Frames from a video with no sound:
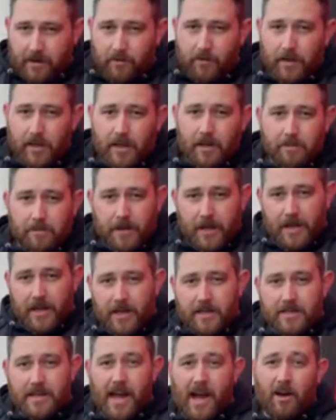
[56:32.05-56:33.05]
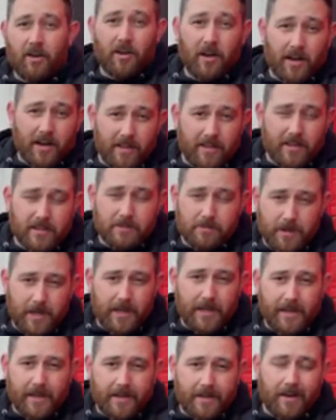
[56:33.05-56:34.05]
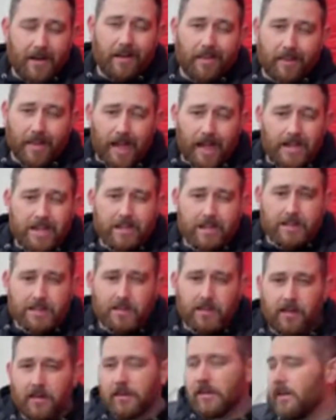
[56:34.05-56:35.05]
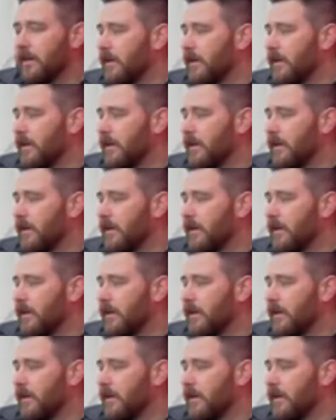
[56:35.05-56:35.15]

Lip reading: really beating down on it that's making it not last as long.